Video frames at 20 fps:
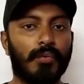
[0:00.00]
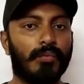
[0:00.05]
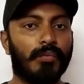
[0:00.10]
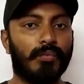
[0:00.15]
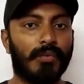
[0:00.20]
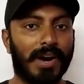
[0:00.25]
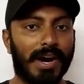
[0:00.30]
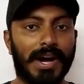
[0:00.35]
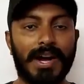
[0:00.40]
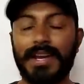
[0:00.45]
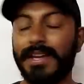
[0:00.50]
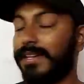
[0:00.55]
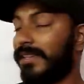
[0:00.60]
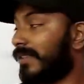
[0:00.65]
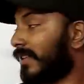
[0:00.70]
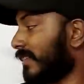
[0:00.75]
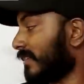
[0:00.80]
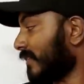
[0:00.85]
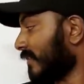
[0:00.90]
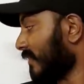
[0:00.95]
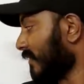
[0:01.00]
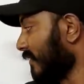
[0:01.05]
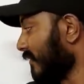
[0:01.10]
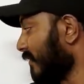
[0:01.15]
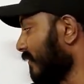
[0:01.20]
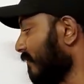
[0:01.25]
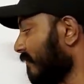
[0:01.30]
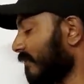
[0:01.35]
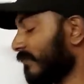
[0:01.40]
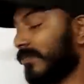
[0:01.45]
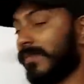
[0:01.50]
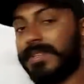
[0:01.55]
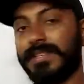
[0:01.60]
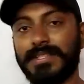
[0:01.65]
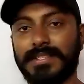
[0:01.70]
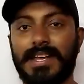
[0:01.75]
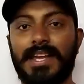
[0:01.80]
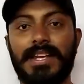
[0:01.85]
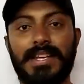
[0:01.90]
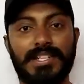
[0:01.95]
why there's a system
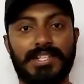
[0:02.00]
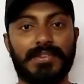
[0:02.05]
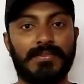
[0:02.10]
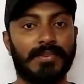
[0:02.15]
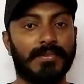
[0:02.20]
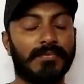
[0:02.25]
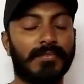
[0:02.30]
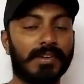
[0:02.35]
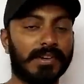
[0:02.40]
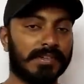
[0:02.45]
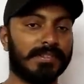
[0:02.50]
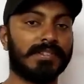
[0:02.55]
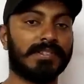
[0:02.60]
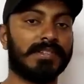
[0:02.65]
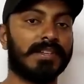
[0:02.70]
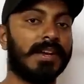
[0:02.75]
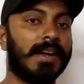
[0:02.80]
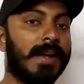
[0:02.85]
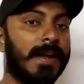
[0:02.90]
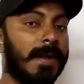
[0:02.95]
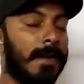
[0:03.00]
design interview. First,